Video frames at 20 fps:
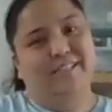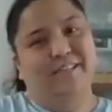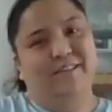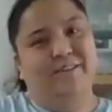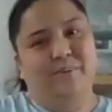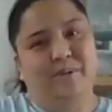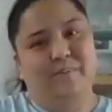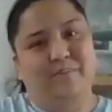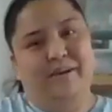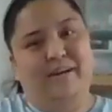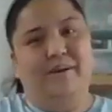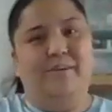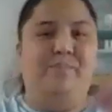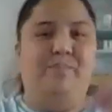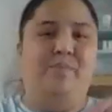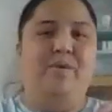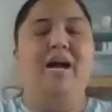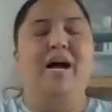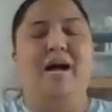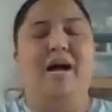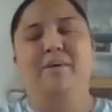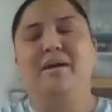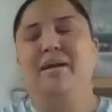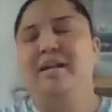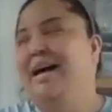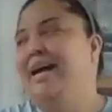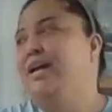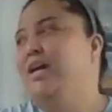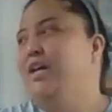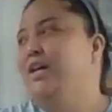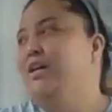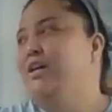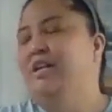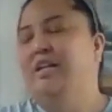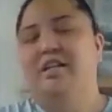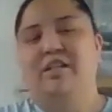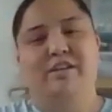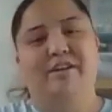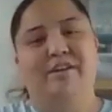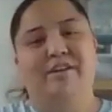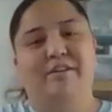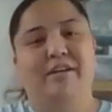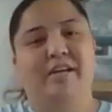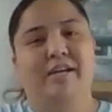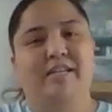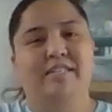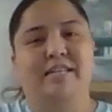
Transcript: put it back. I mean, I could in theory because